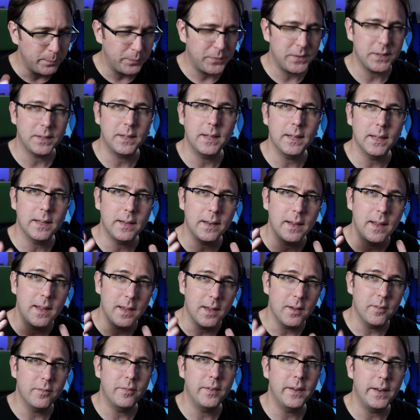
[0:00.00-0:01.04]
to get
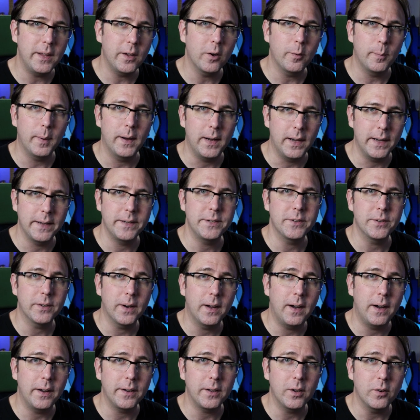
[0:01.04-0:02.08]
a video behind your
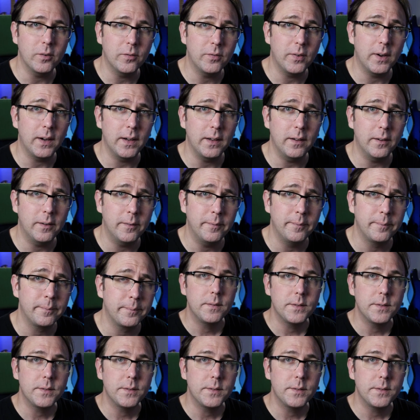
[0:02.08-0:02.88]
audio file.